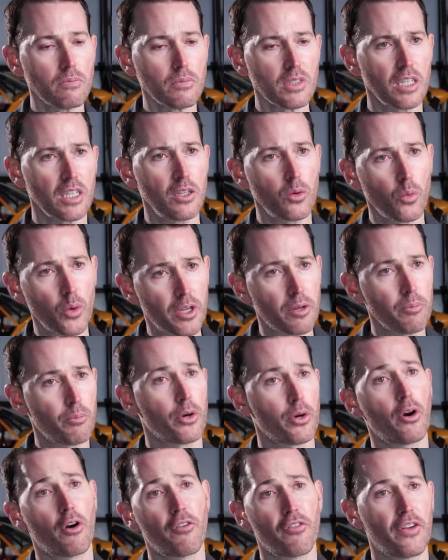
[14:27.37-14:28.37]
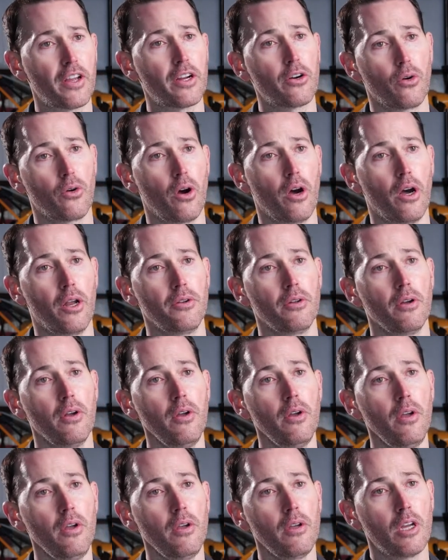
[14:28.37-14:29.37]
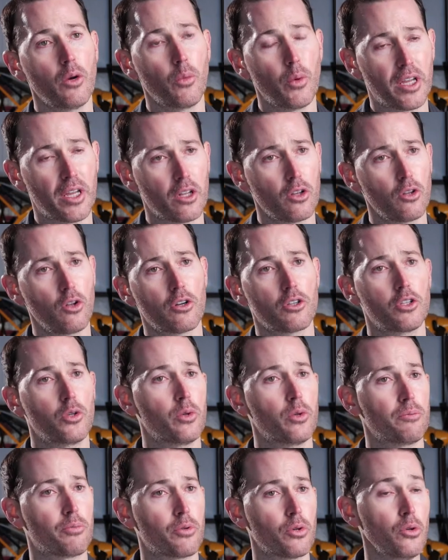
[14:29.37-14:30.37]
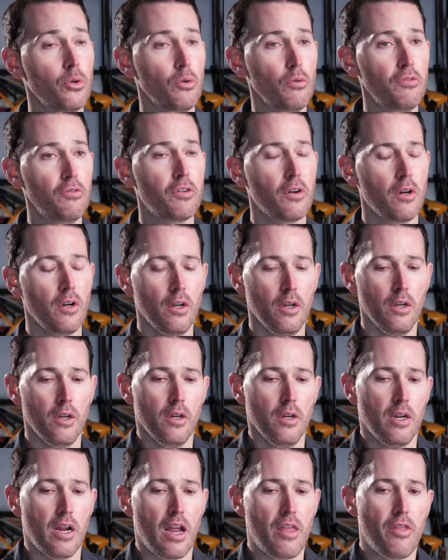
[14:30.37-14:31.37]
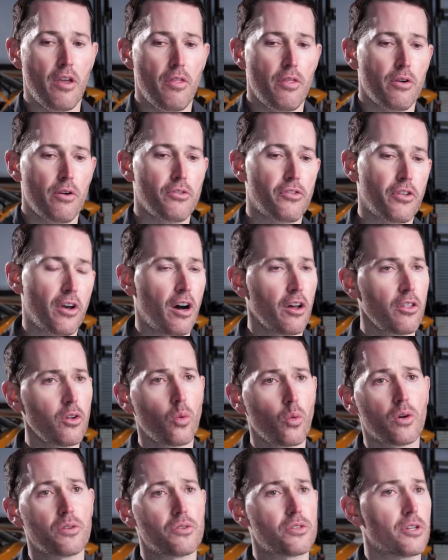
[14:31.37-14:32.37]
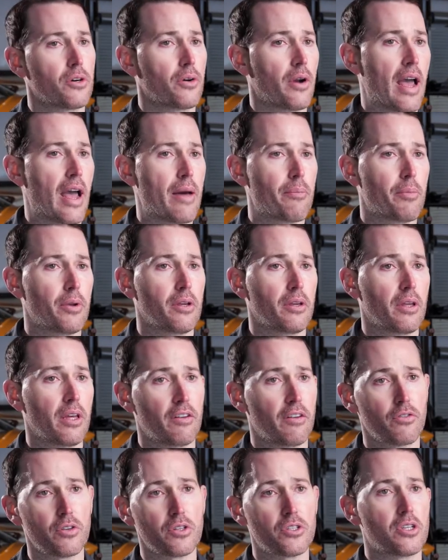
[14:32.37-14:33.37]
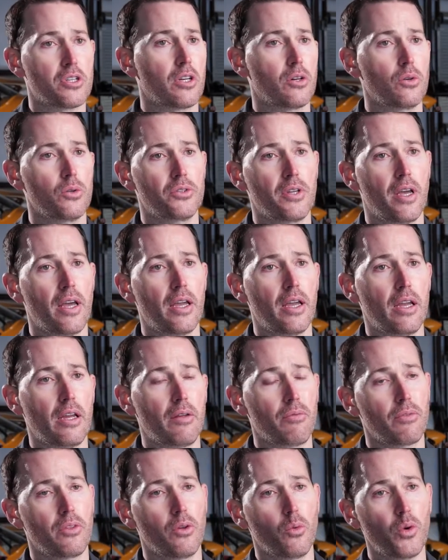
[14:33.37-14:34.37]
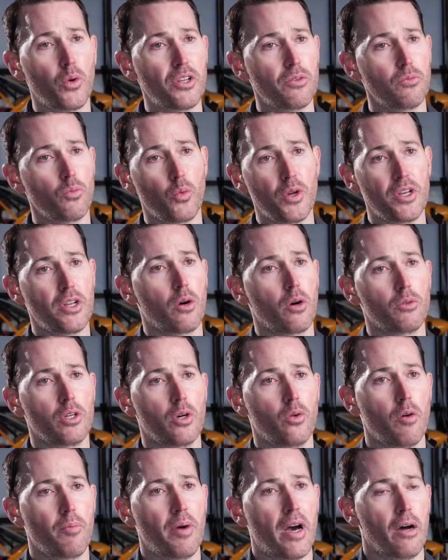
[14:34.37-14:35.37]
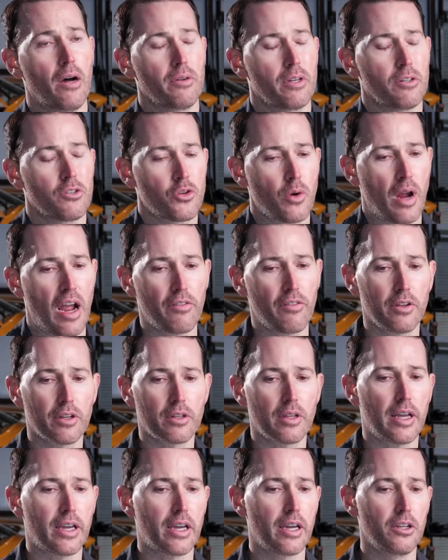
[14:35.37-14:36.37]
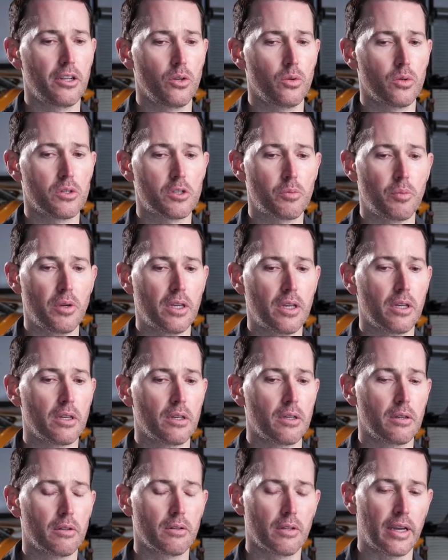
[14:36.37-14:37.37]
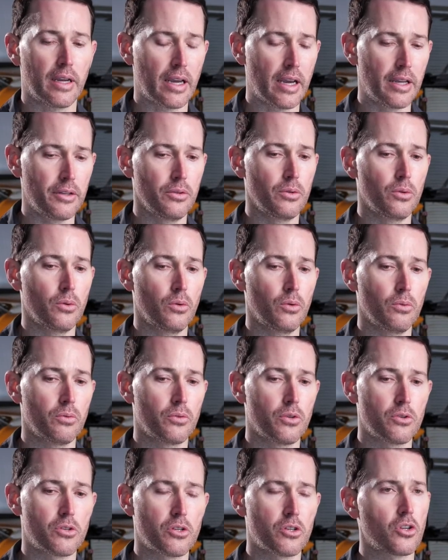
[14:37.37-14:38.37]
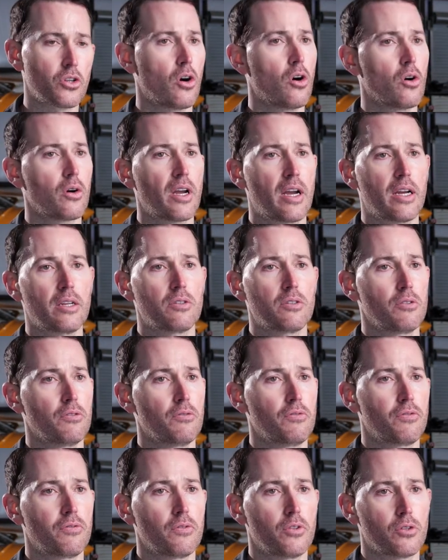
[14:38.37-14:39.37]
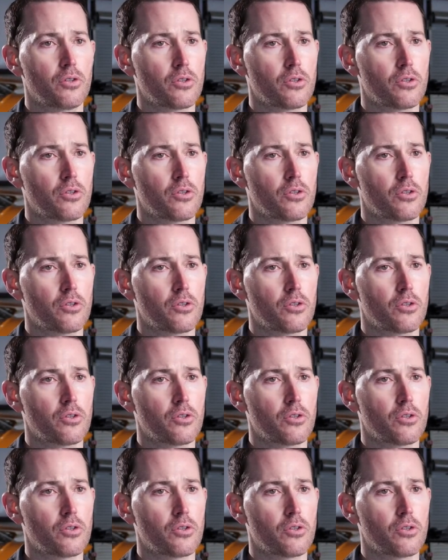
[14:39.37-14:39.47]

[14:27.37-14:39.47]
and that we can put our finger on and we can look to improve. And then there's the other ones that are happening every single day that we don't know about. And traveling like I do and speaking like I do, there's all kinds of